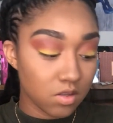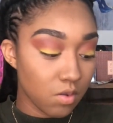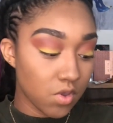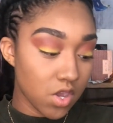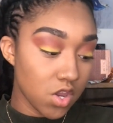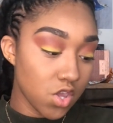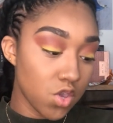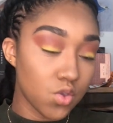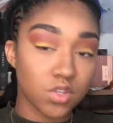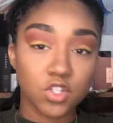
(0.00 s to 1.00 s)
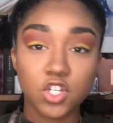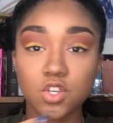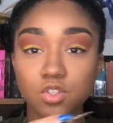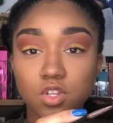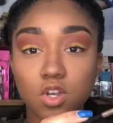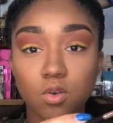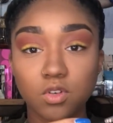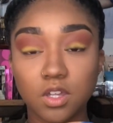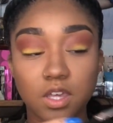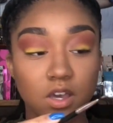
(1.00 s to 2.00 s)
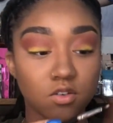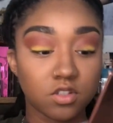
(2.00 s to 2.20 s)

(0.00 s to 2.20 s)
So we're gonna use, she used the Golden Girl.